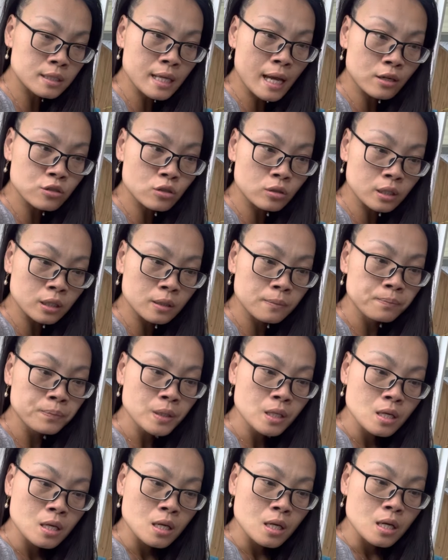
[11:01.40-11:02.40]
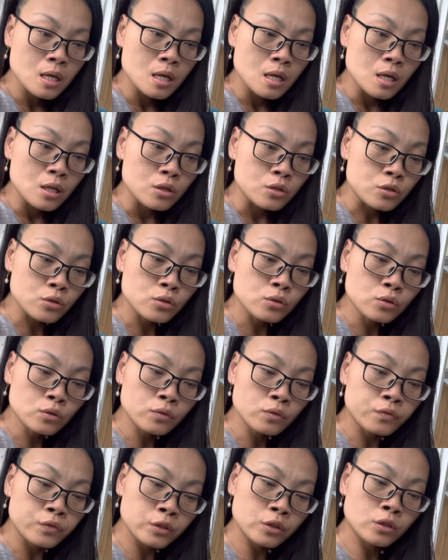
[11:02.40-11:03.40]
actually, do you
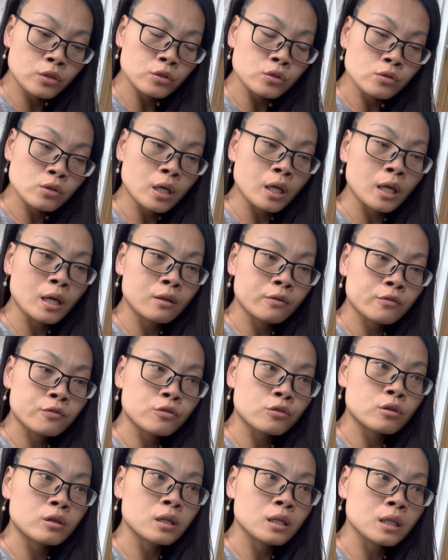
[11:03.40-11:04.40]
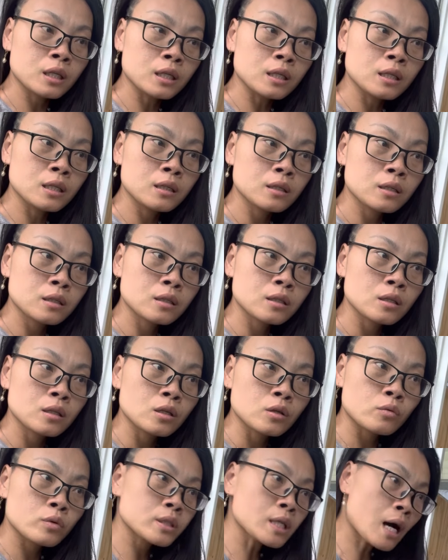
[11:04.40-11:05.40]
feel you can freely
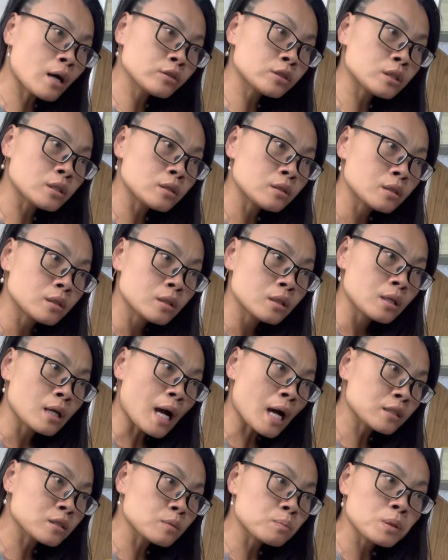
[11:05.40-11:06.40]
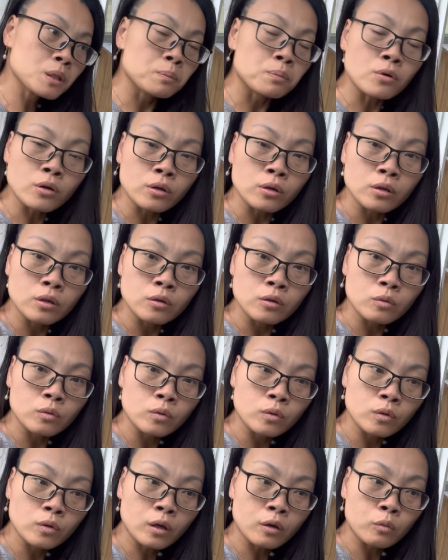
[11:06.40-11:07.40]
without other people
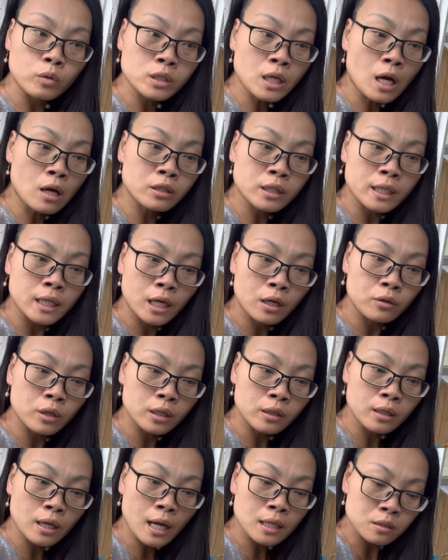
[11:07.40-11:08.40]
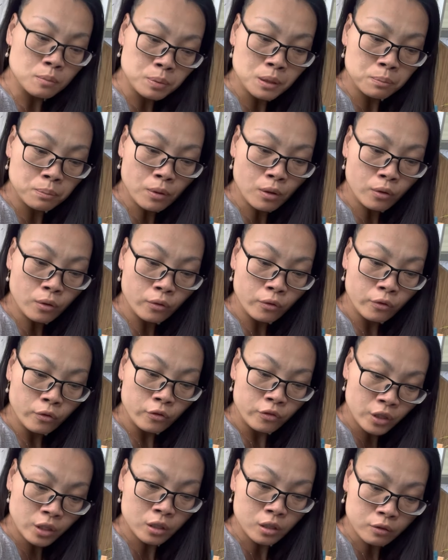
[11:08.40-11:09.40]
uh, without caring other people
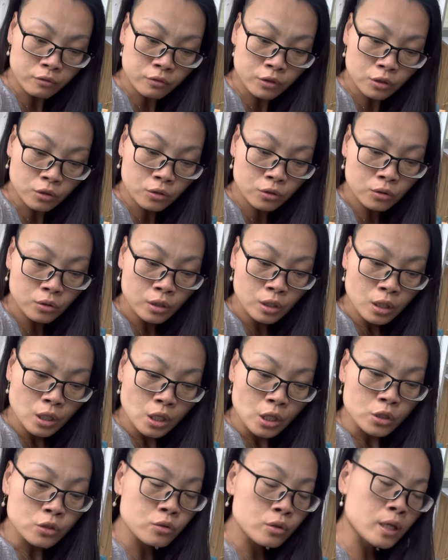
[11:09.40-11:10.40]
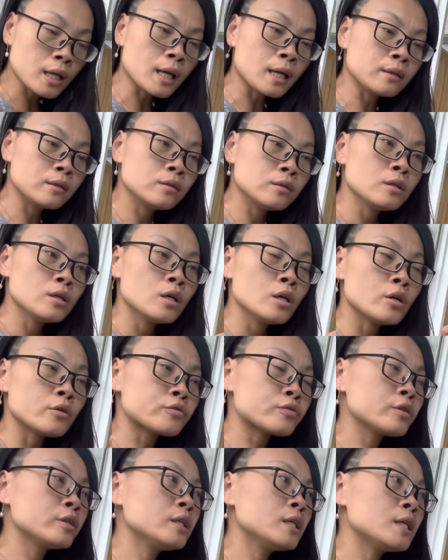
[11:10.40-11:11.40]
think of you you can
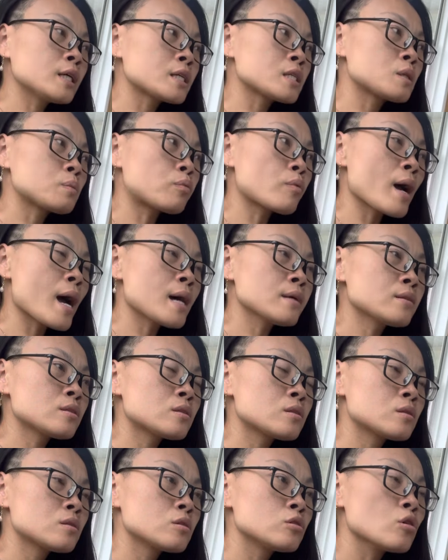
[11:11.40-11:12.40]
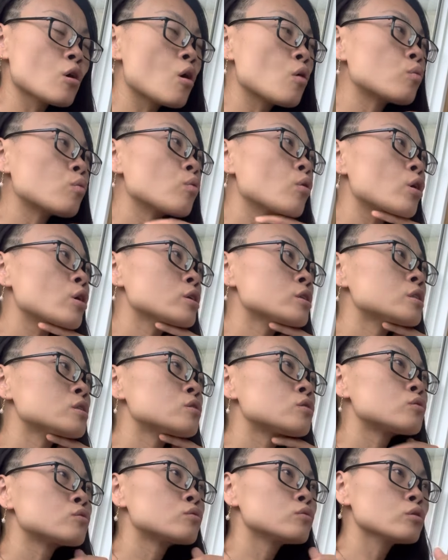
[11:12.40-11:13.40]
free express your words
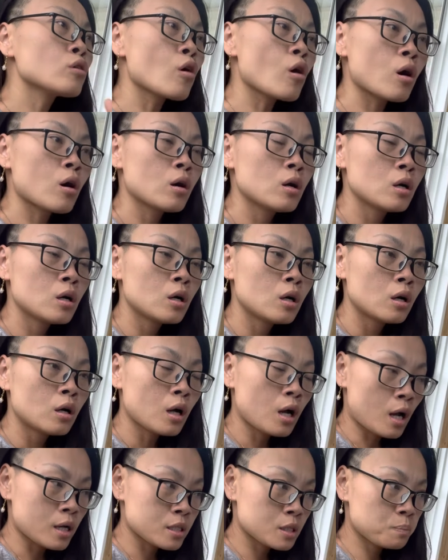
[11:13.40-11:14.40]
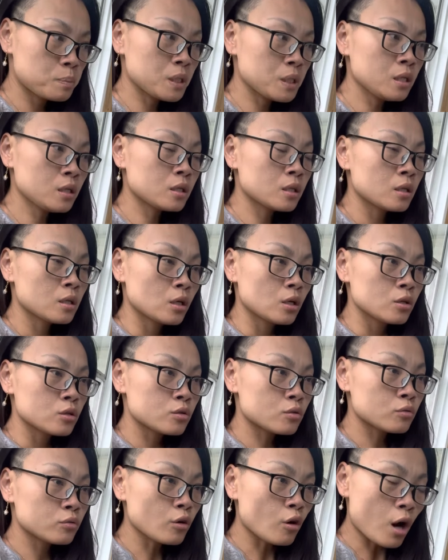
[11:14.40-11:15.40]
through your uh, speak,
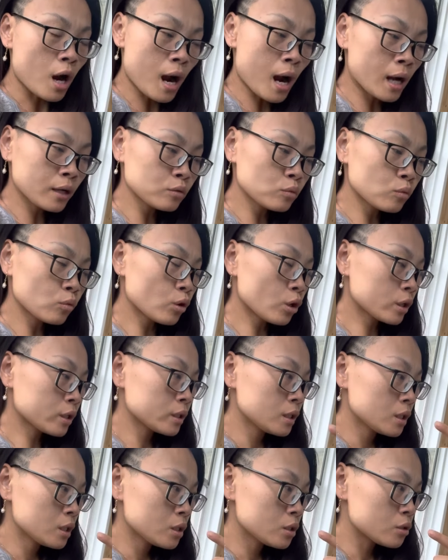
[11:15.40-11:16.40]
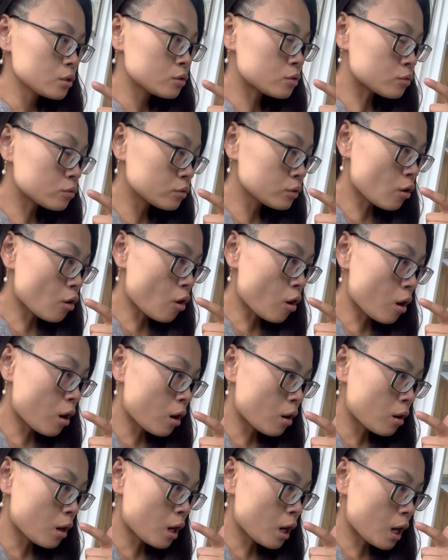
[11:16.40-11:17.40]
through your artwork, through
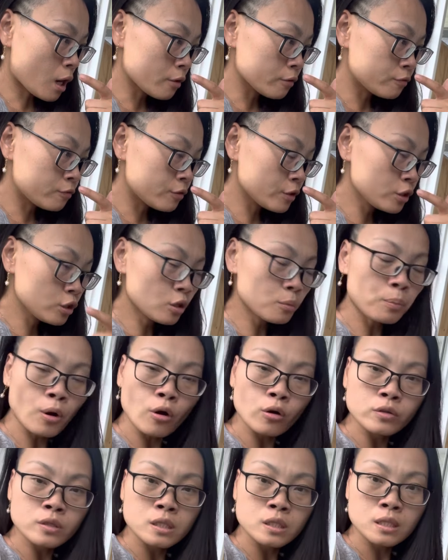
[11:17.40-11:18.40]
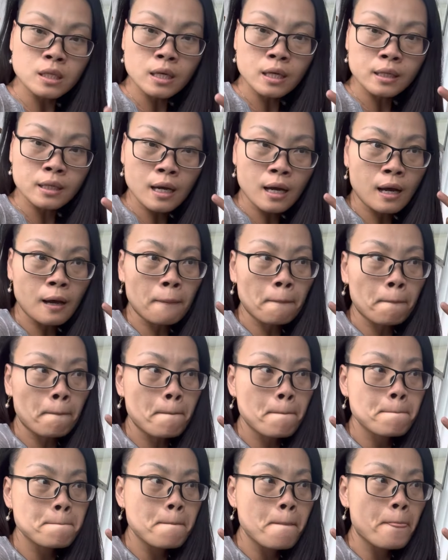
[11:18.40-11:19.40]
your uh, video posts and uh,
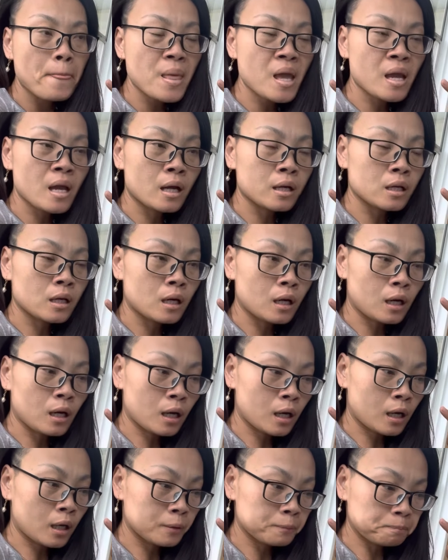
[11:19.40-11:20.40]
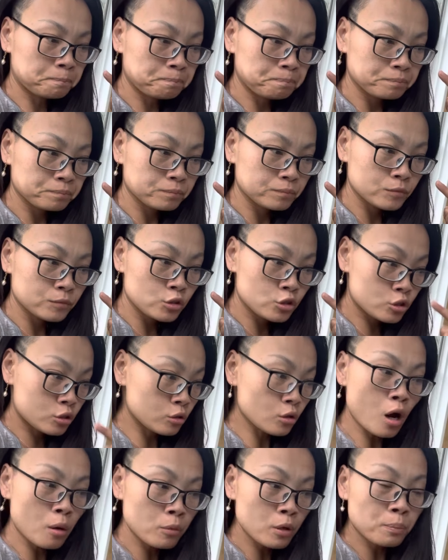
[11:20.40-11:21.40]
and uh, um,
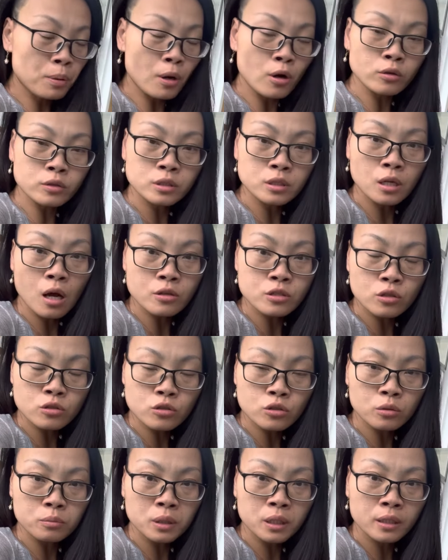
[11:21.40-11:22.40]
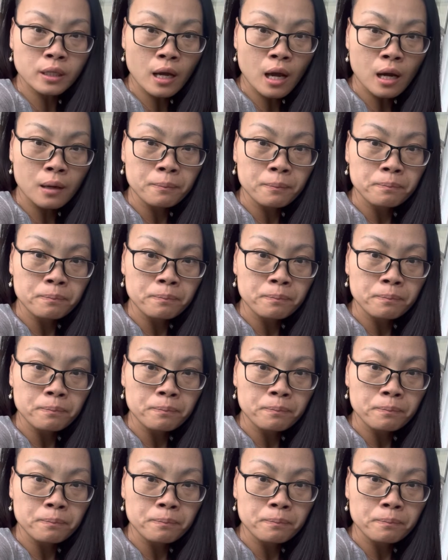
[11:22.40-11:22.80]
normal posts on social media.